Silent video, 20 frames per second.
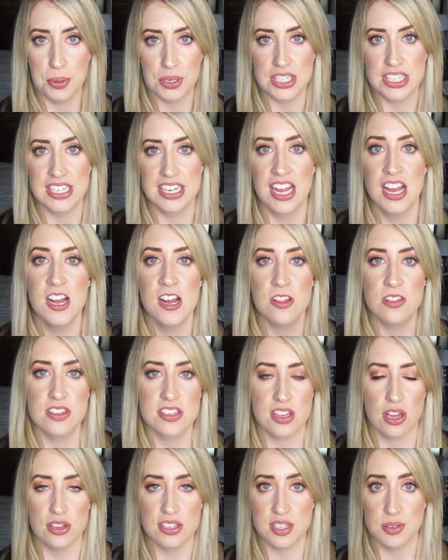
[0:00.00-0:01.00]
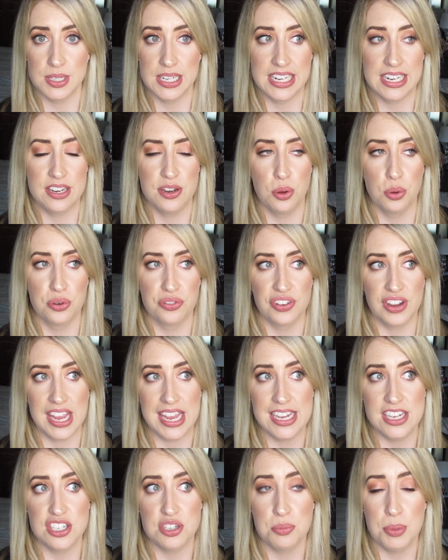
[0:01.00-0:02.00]
button, there's also a little
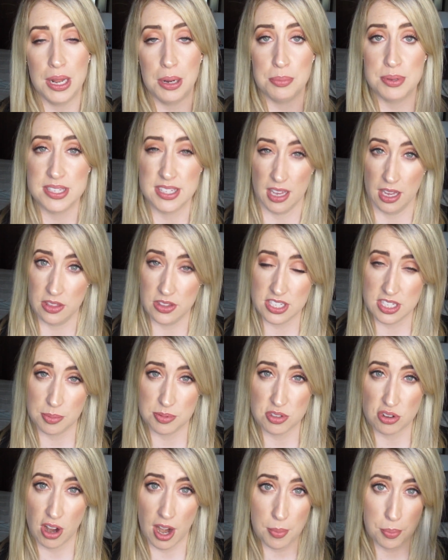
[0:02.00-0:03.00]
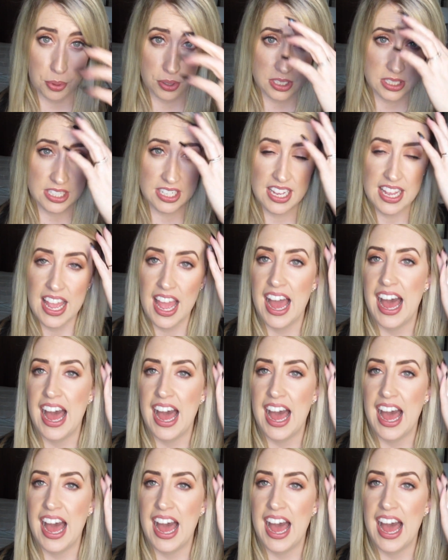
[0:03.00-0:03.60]
notification bell beside the subscribe button.